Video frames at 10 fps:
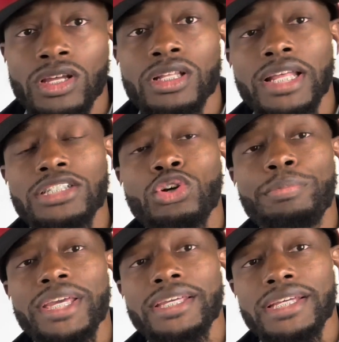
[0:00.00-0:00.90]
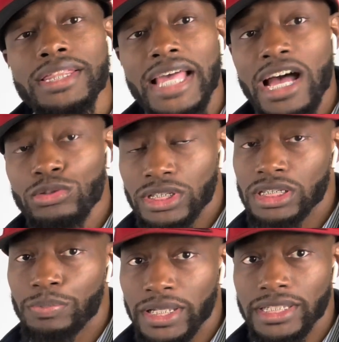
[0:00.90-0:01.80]
that's going to be in your thousands
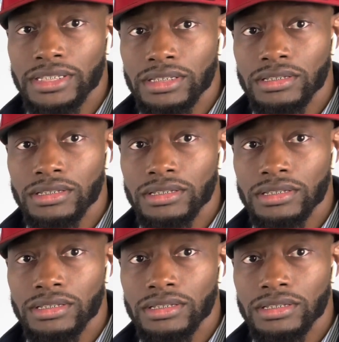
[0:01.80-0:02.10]
place,